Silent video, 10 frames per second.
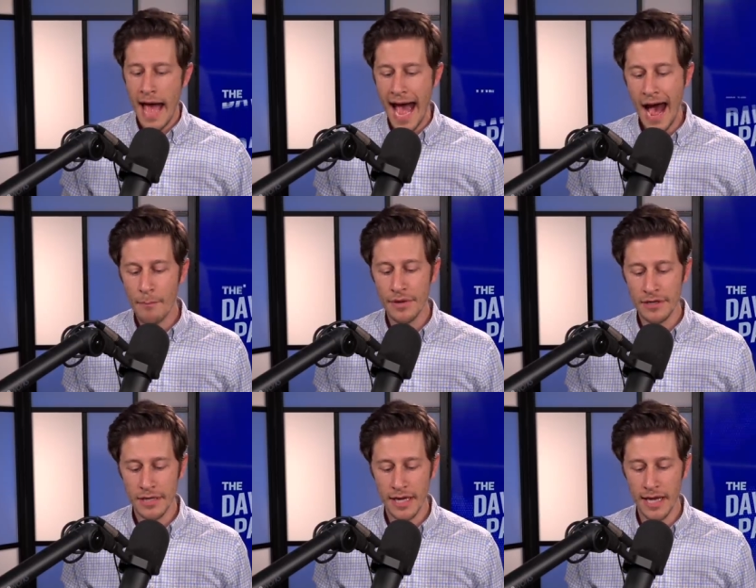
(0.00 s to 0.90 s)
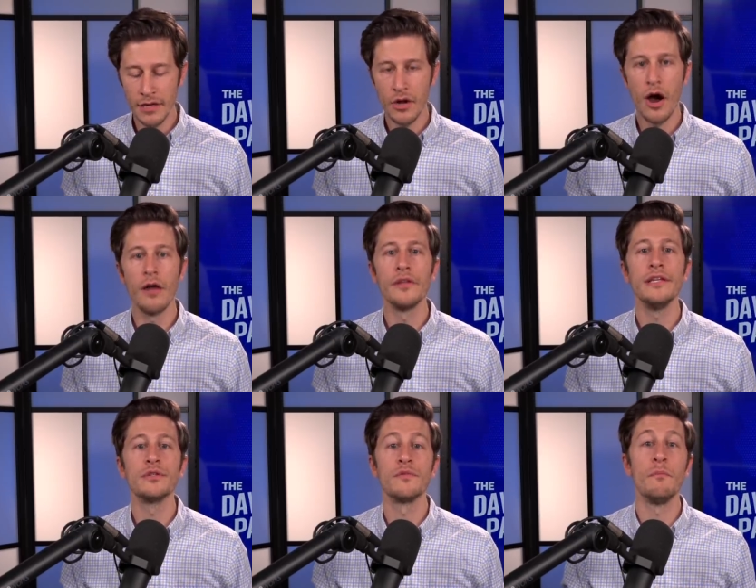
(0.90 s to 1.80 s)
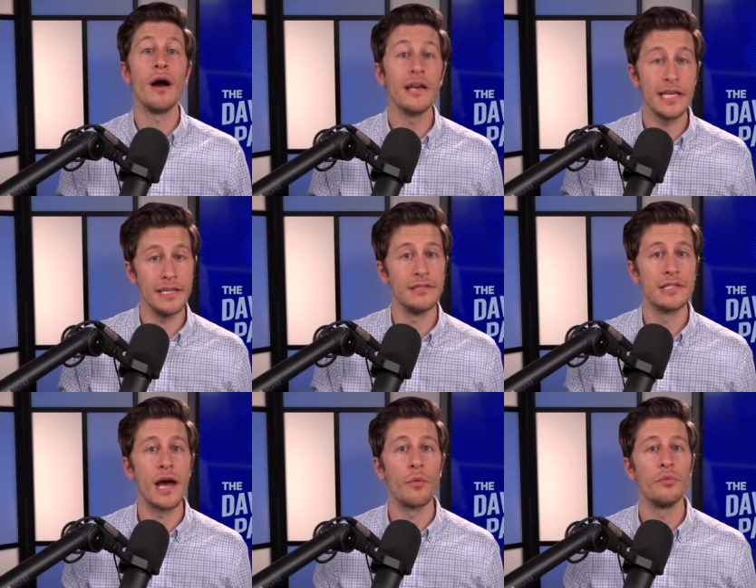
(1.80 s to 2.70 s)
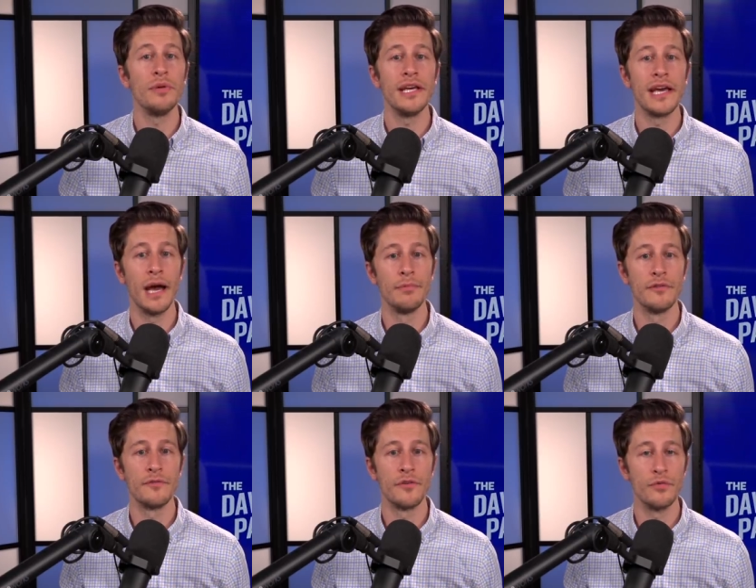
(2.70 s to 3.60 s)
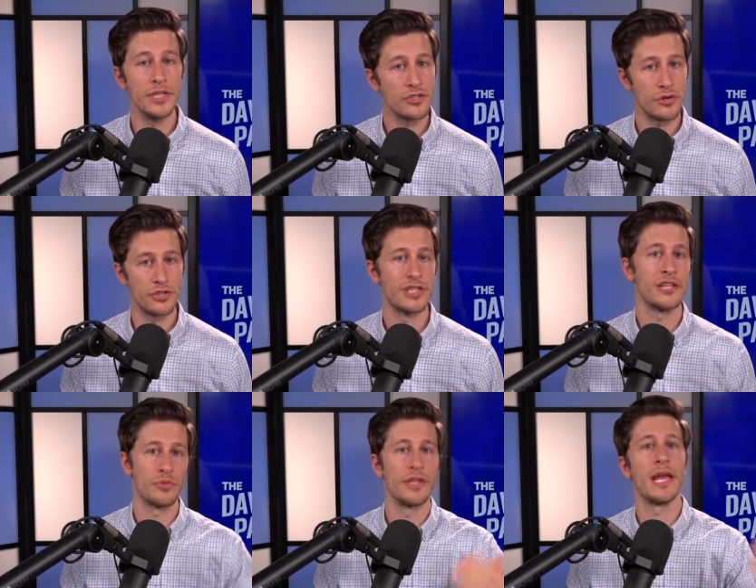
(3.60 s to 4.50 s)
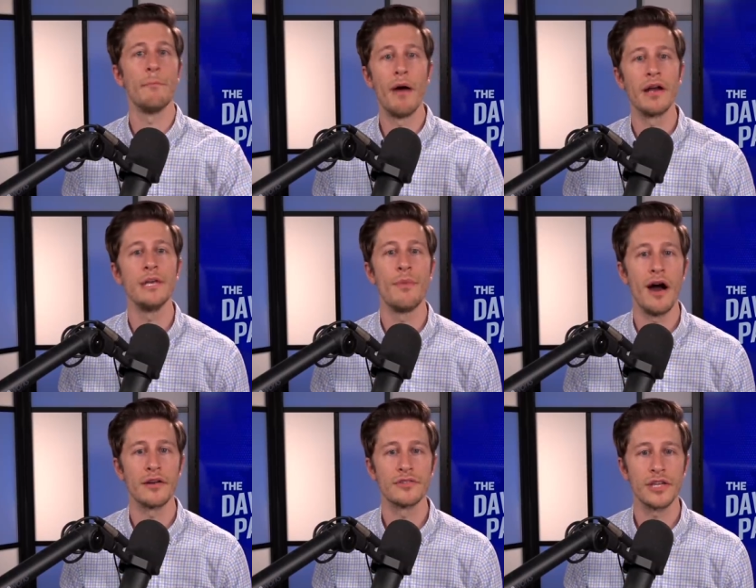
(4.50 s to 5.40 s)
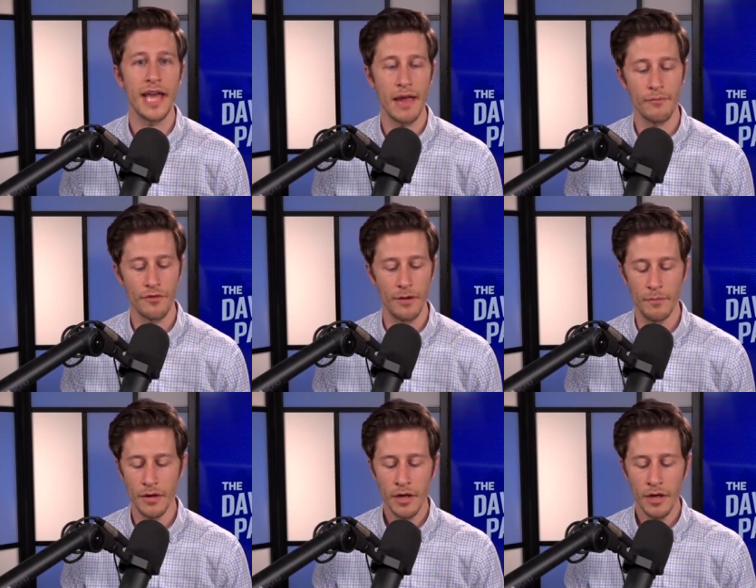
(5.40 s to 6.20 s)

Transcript: Happened in colonies of monkeys that were being kept for research. That's where the name monkeypox came from.